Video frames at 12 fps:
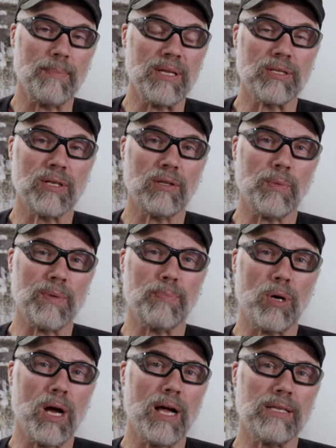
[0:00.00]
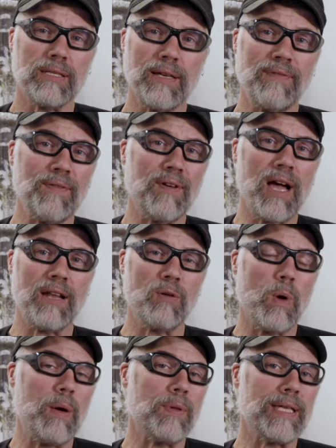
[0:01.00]
I mean, certainly with bronze, I've even gotten
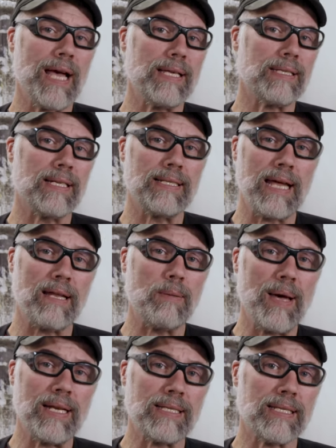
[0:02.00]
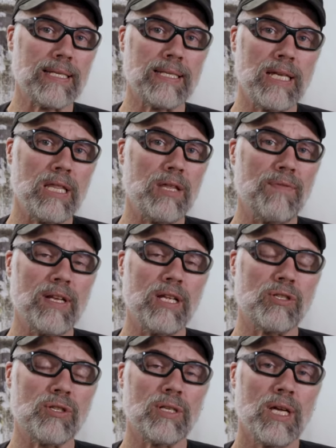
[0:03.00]
away with casting it down to about a 16th of an
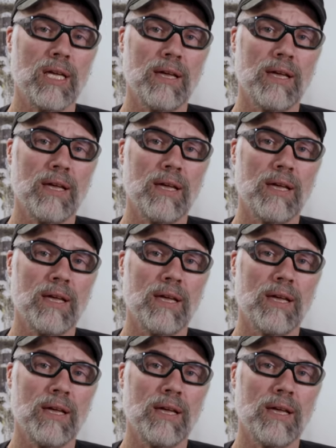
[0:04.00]
inch